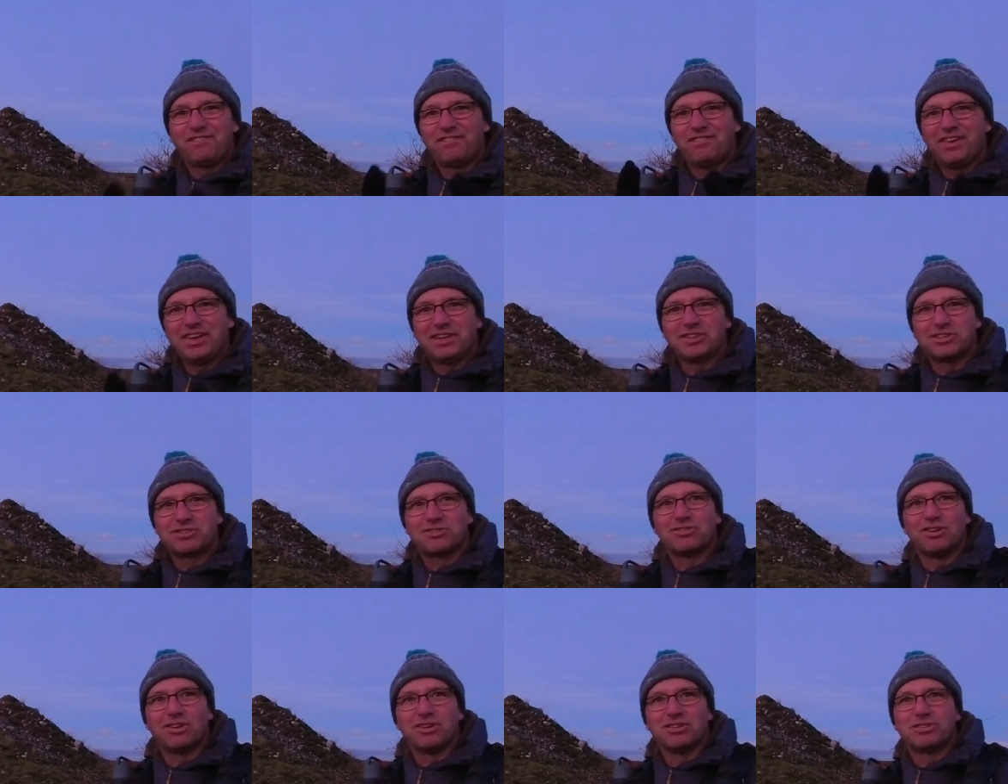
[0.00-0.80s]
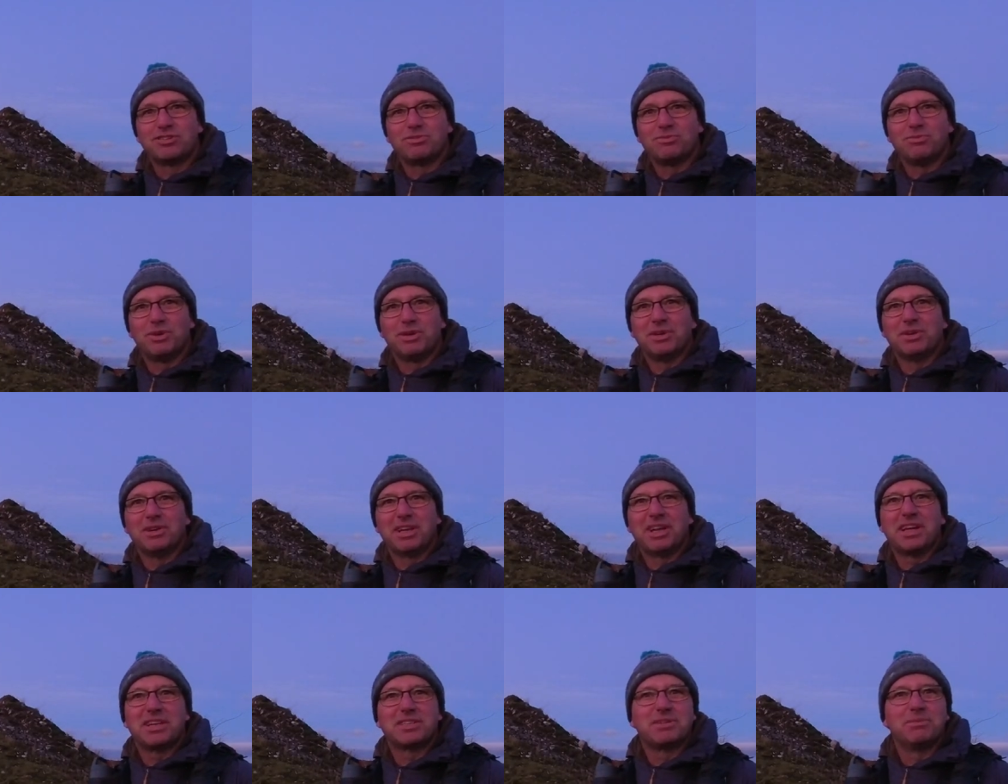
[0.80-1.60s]
Fingers crossed we're going to
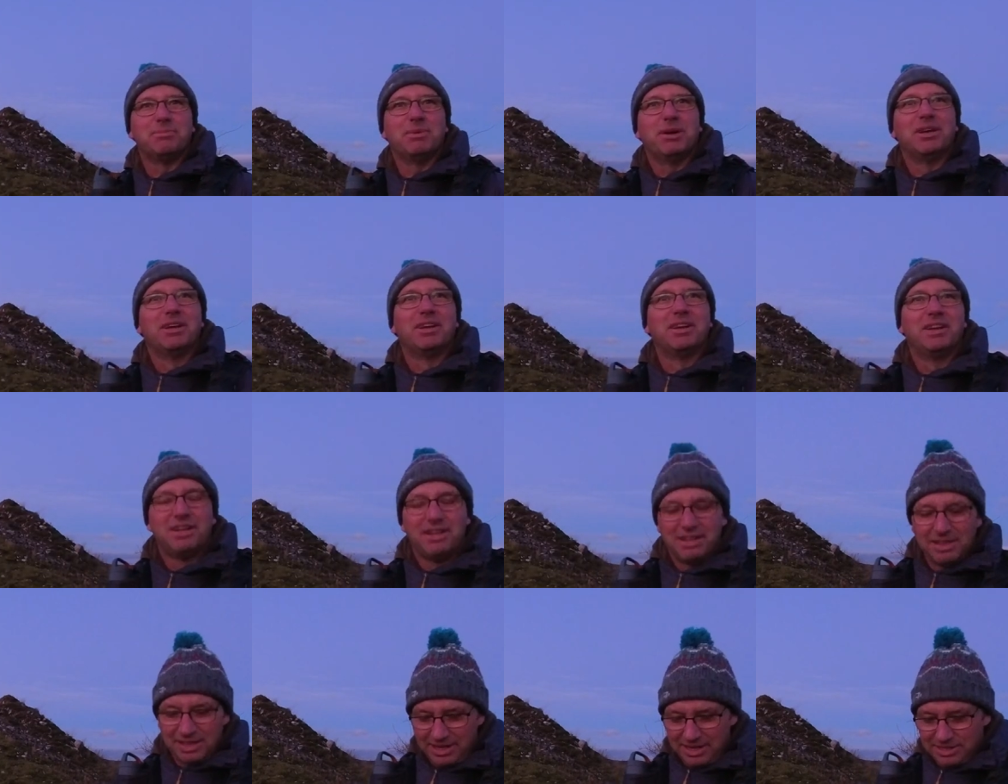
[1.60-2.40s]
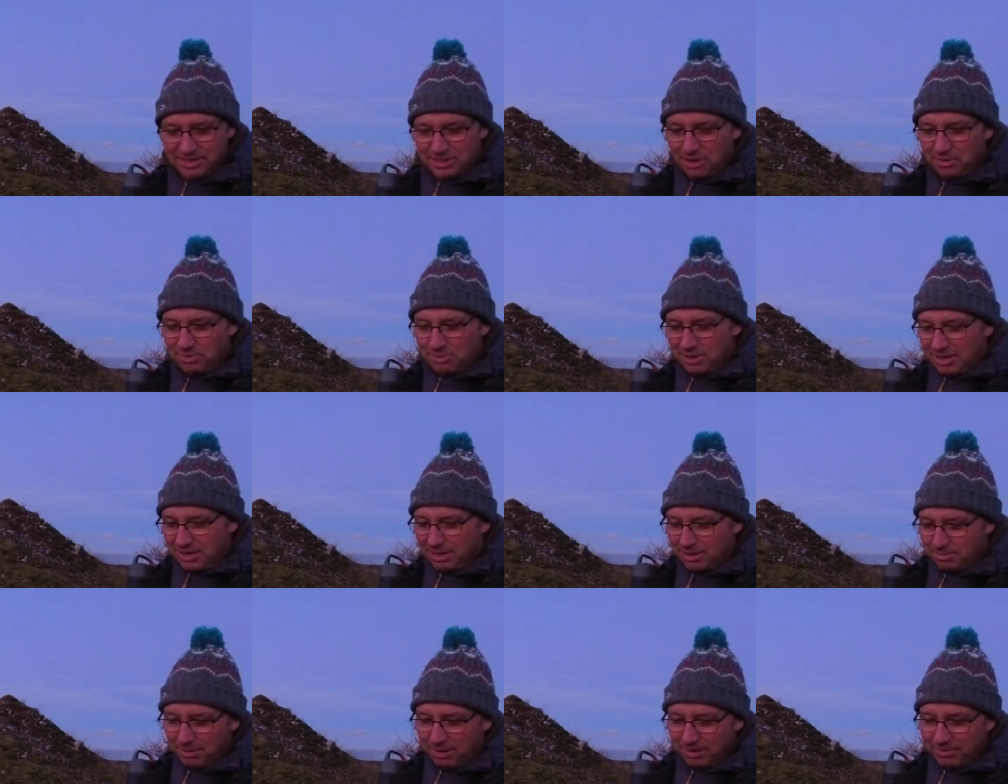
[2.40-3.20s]
get some. It's only,
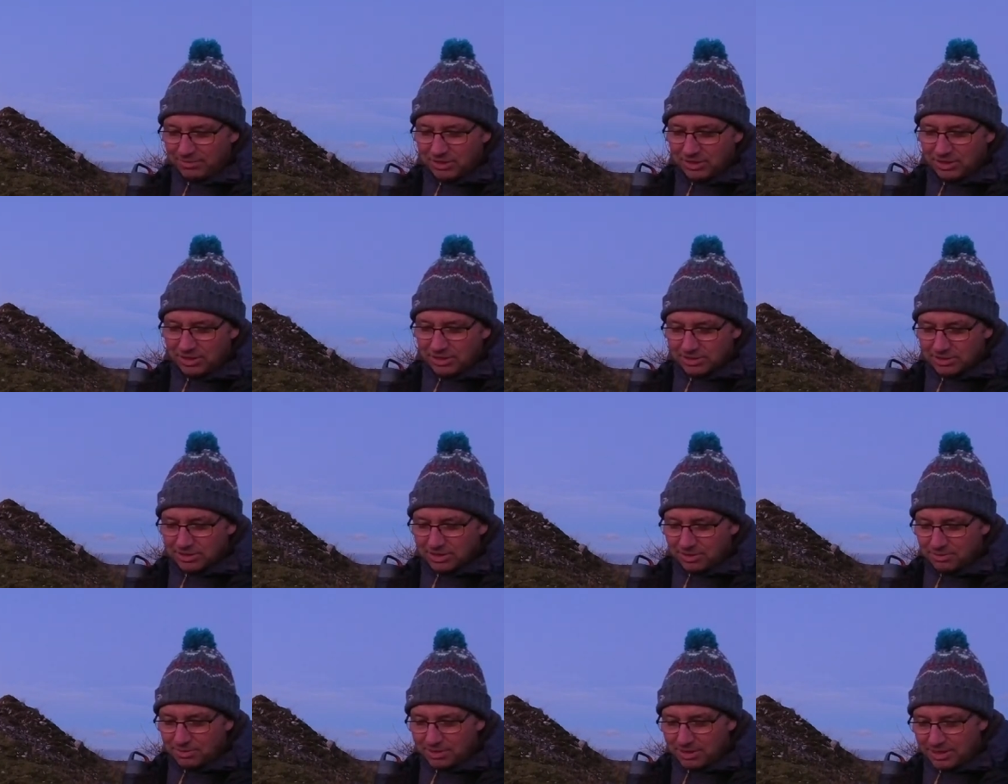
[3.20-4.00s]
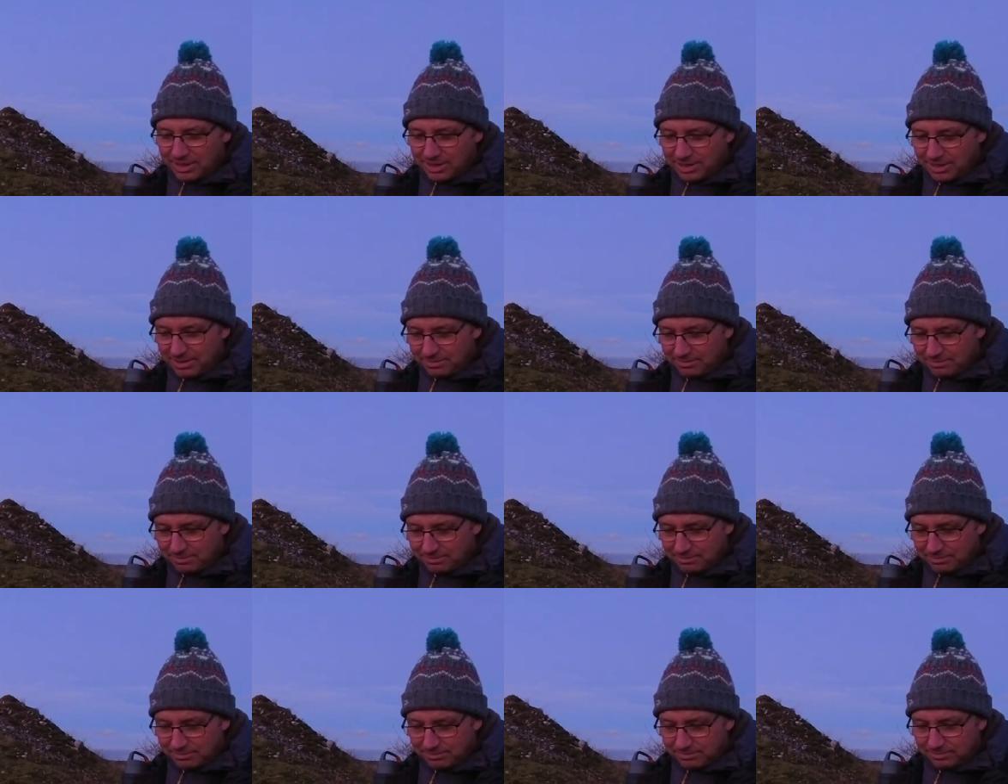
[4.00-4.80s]
believe it or not, it's only
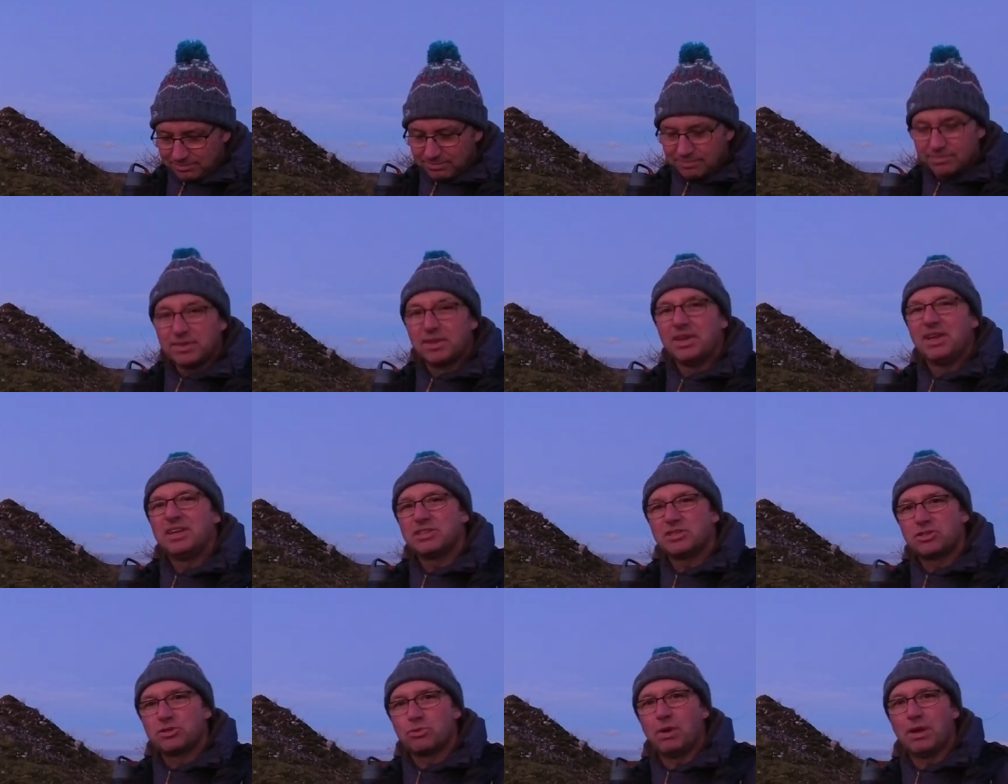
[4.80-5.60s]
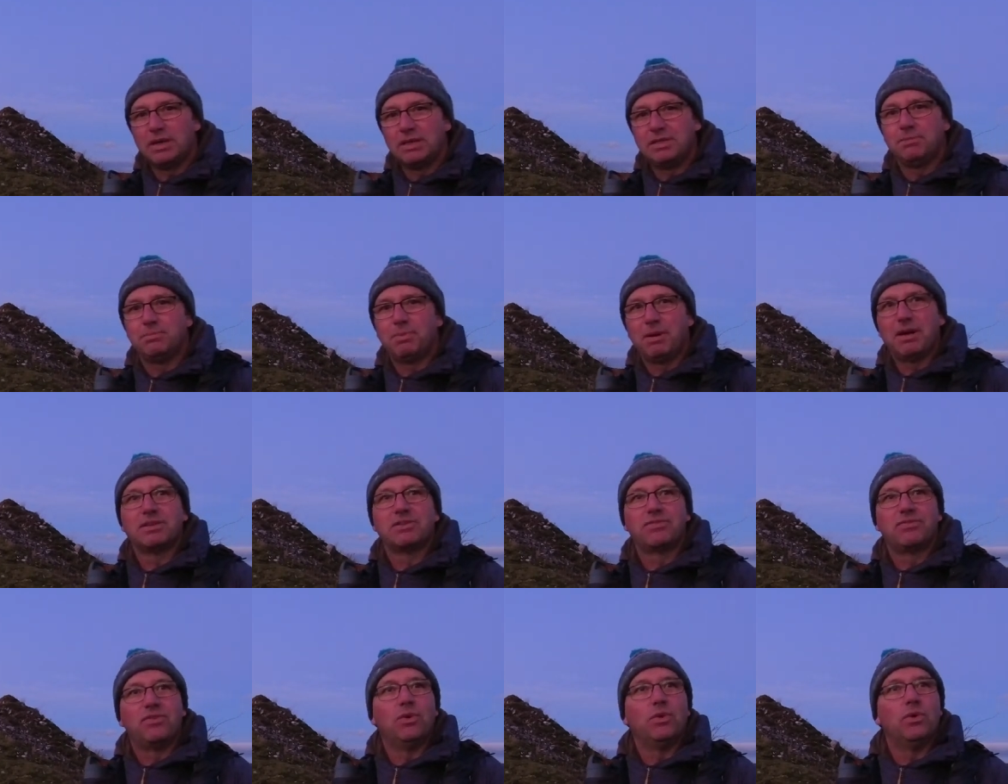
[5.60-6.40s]
20 past
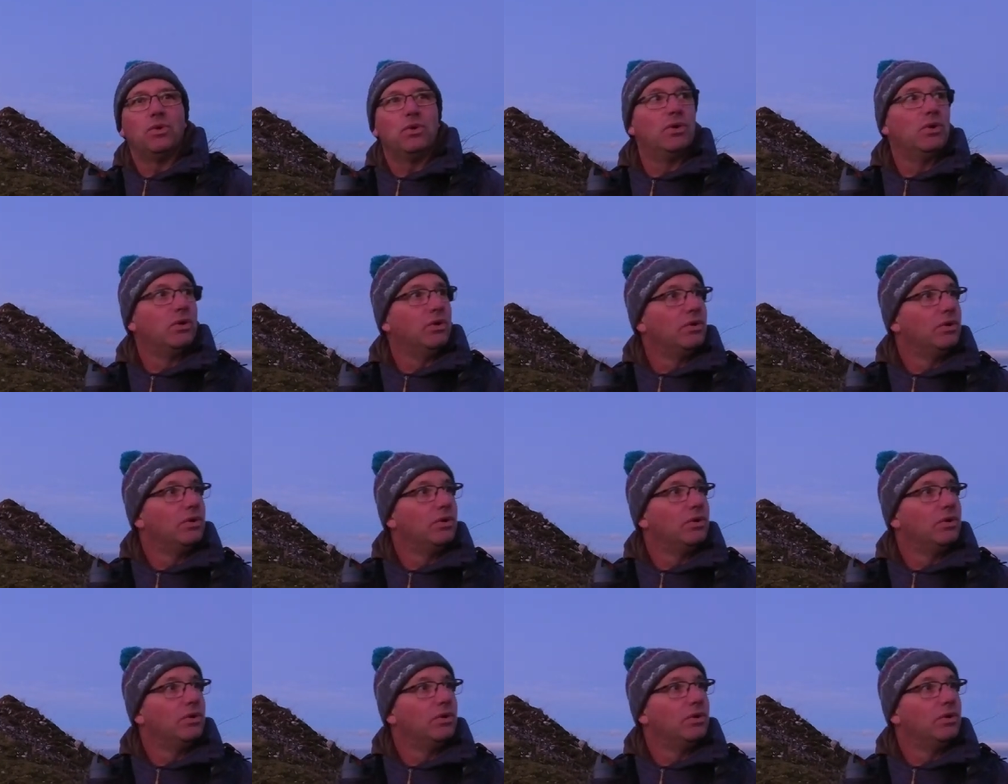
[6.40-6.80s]
4.